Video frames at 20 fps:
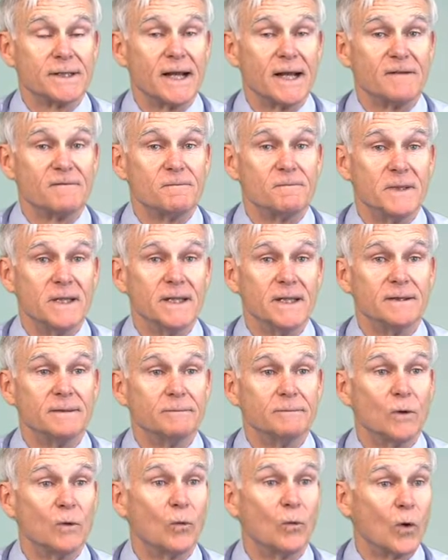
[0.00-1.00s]
and I've been
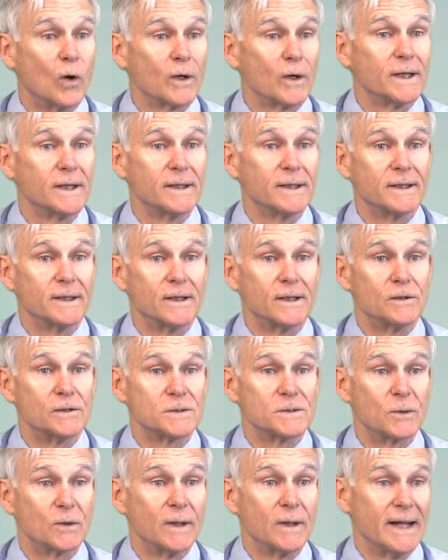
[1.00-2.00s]
working in
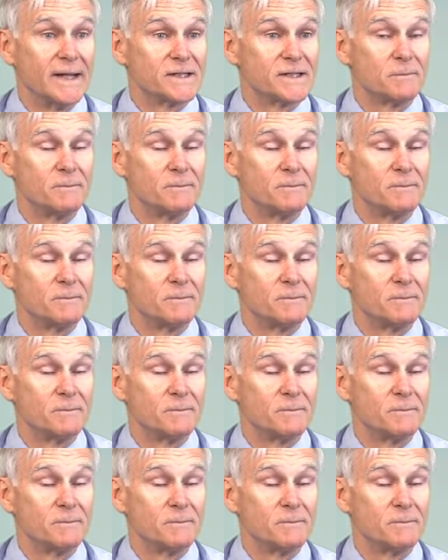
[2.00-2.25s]
Goldsboro as